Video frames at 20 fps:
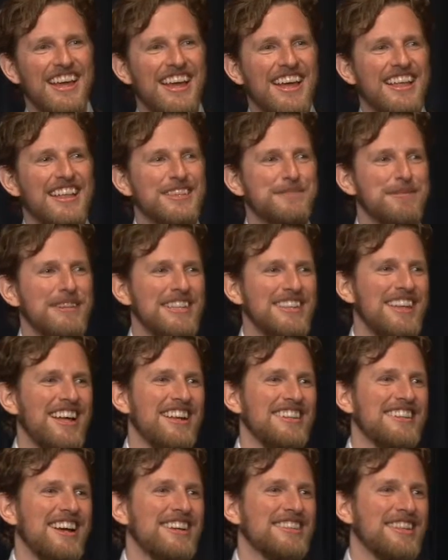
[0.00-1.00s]
There's been a lot
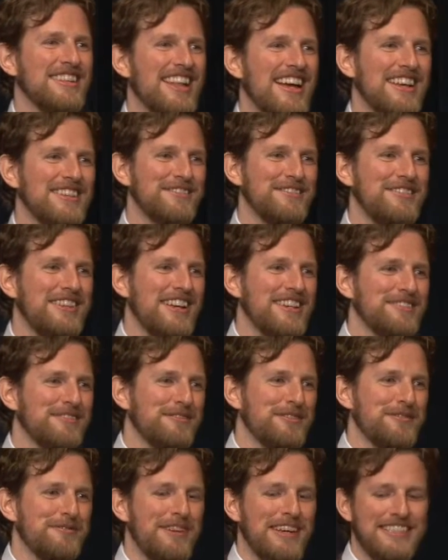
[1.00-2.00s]
of talk the last few days over
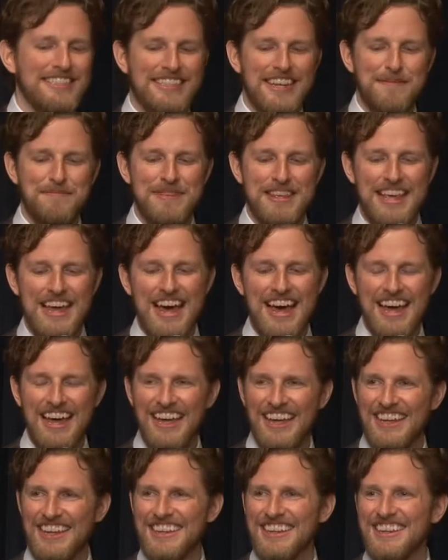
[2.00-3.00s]
the REST A P
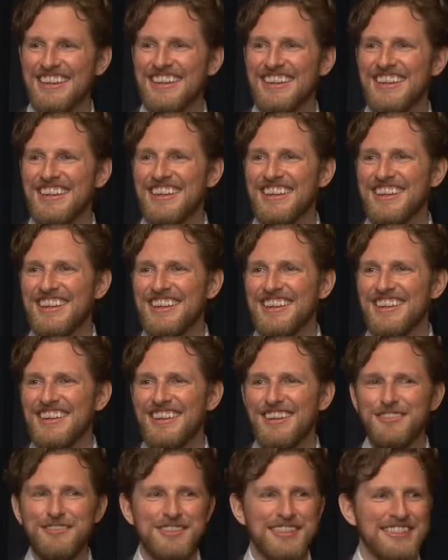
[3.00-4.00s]
I.
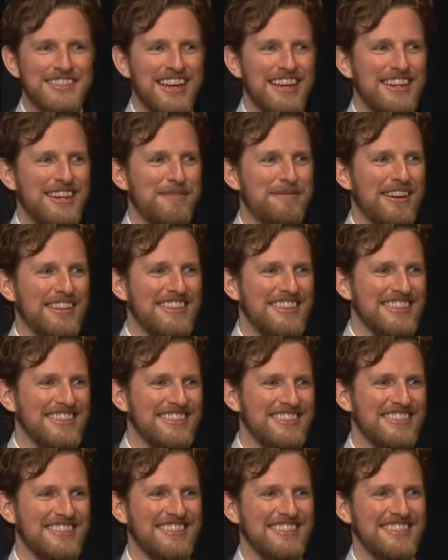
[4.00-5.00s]
Who's excited about
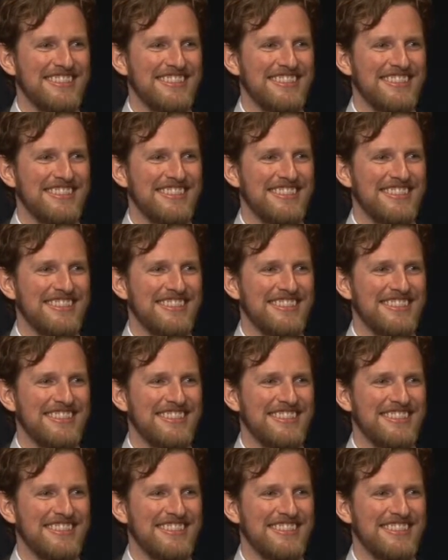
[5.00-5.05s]
this?